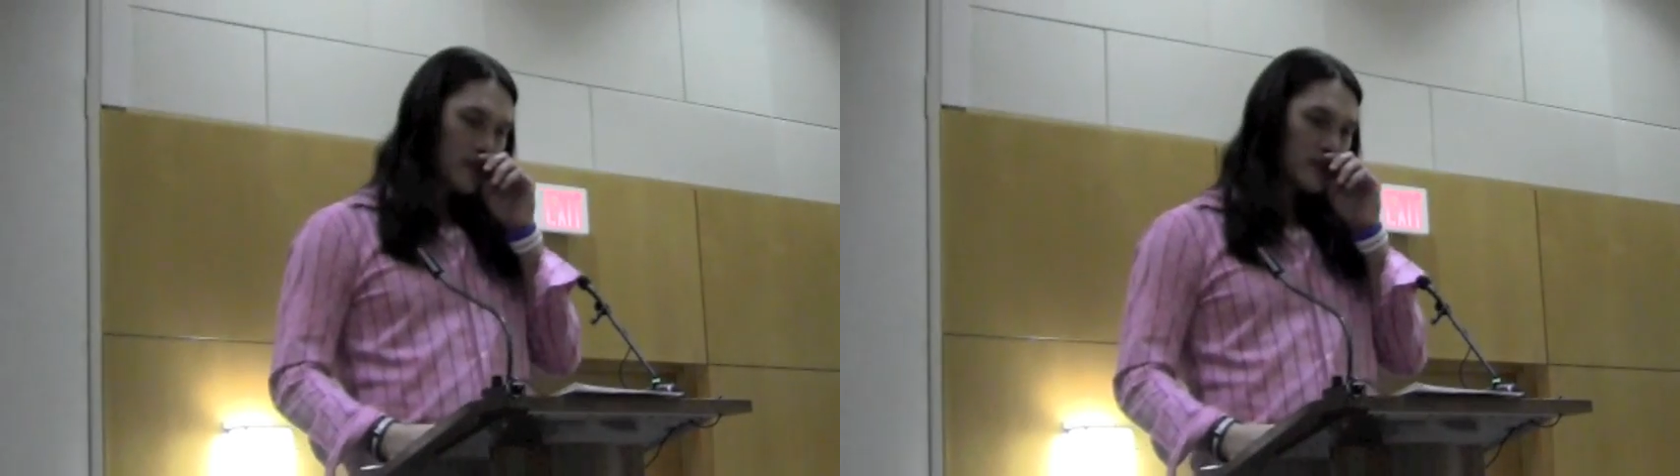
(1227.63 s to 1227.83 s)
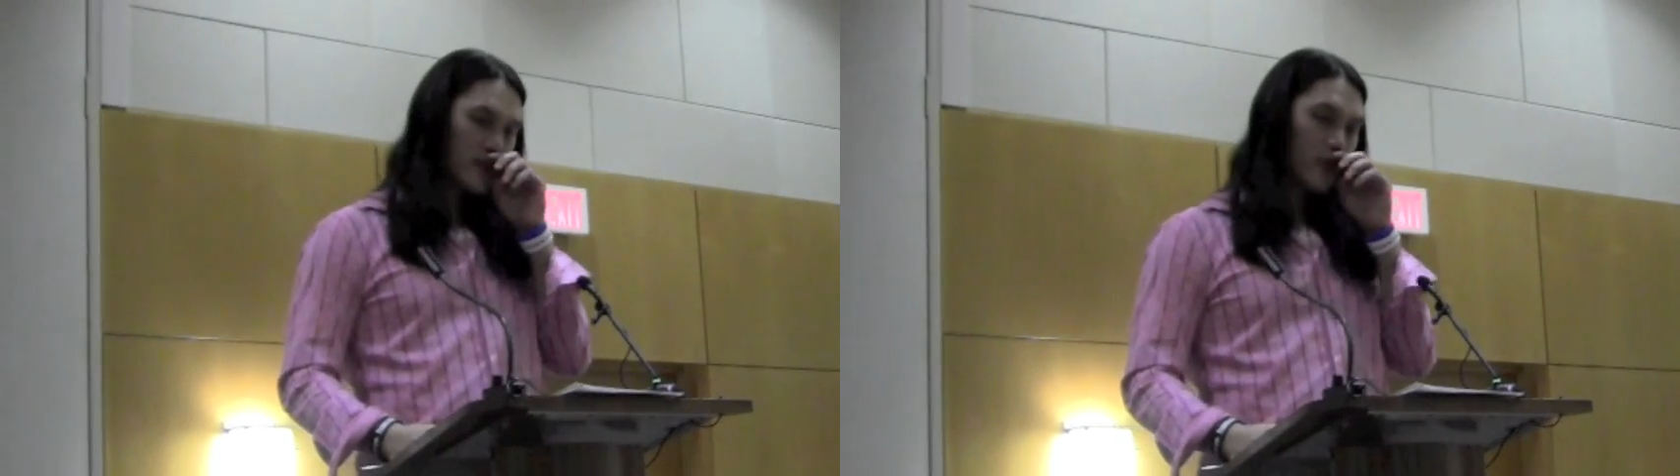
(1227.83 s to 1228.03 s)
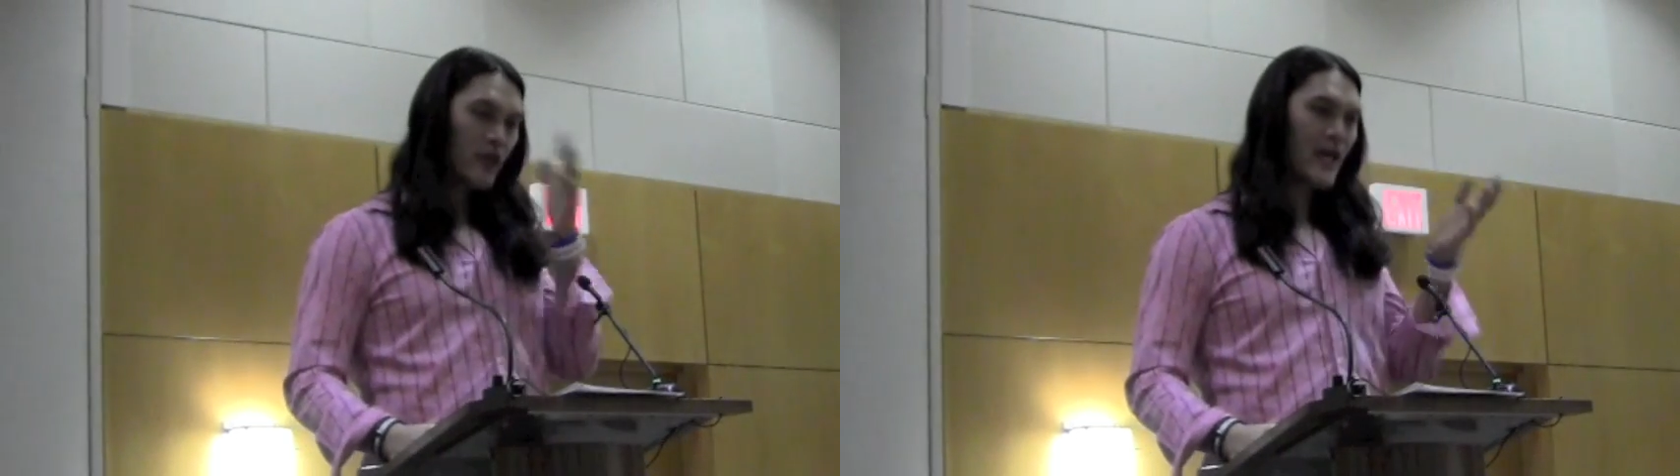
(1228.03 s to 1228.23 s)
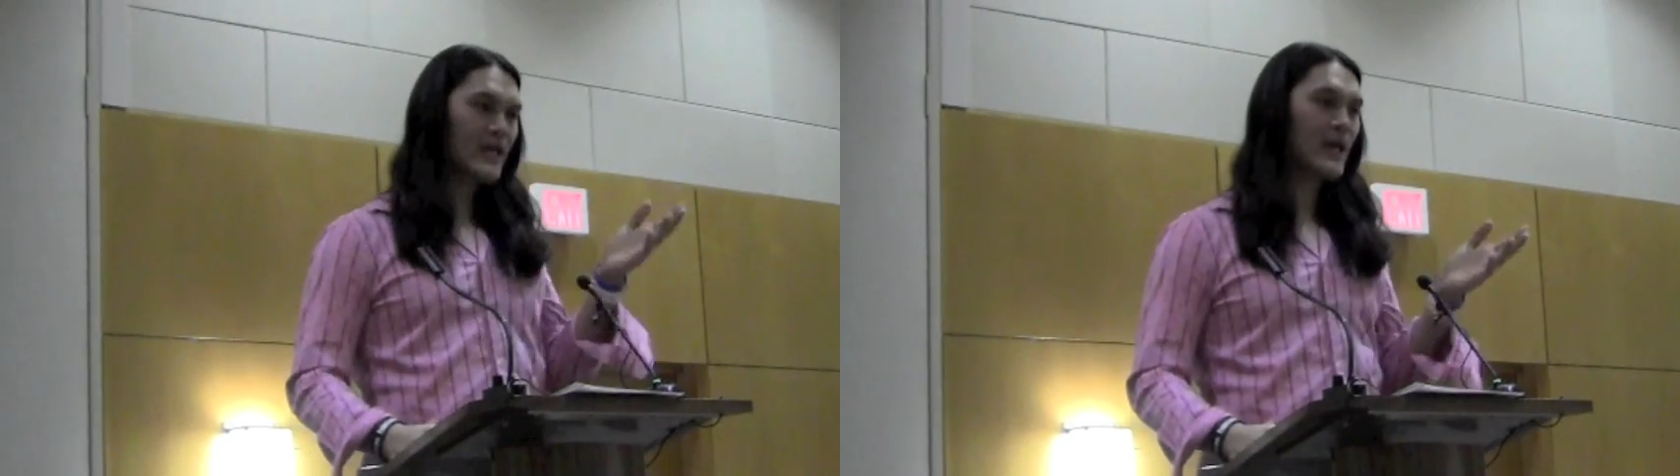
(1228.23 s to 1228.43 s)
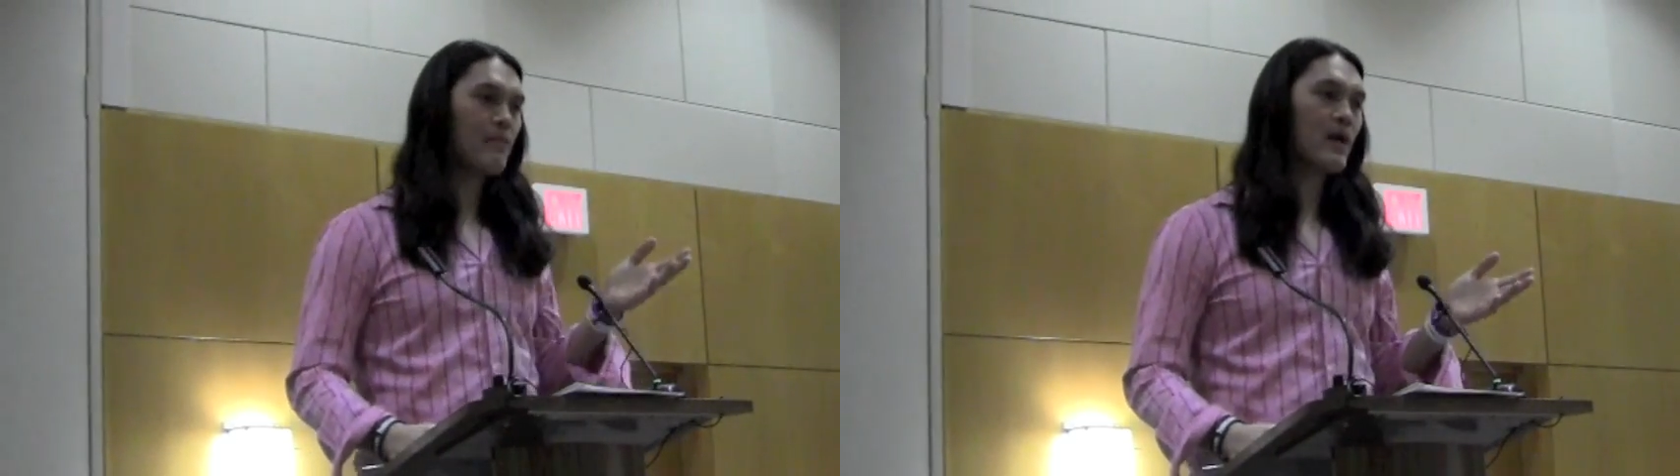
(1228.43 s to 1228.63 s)
So
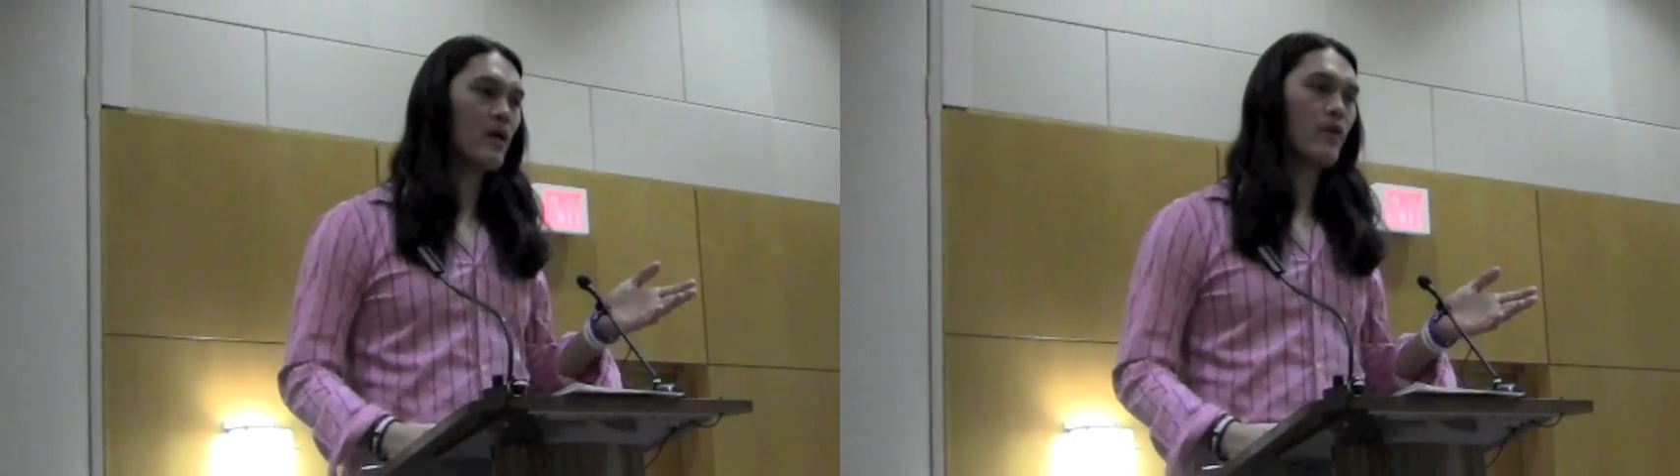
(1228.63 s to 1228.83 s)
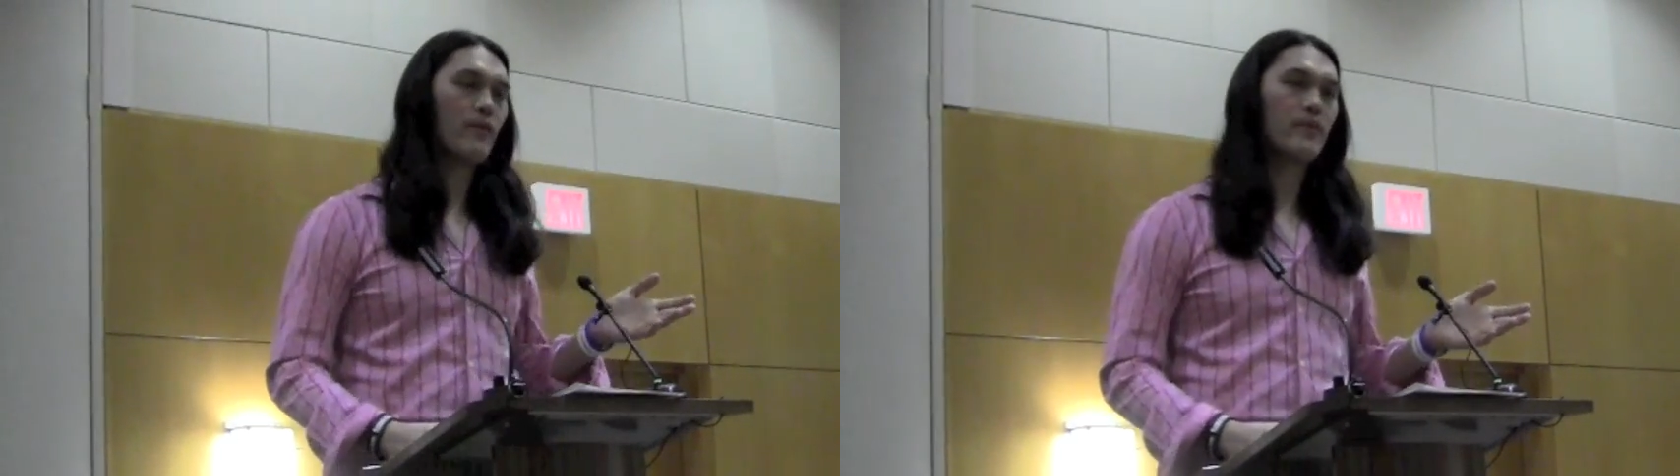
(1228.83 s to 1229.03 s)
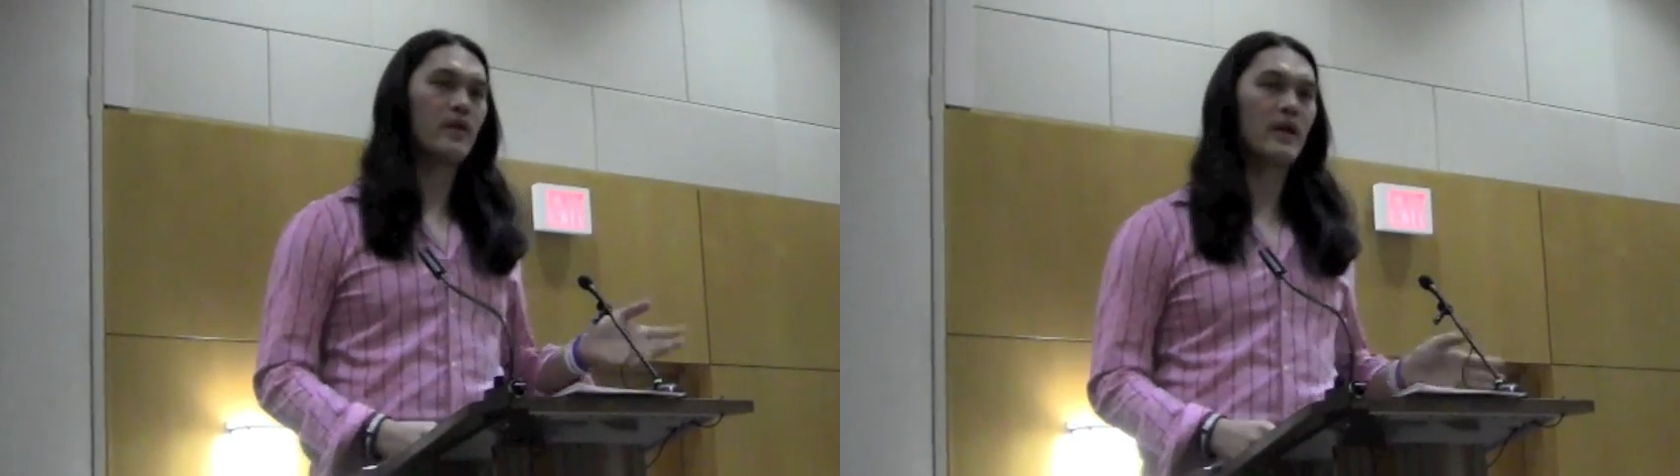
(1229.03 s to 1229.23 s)
that came out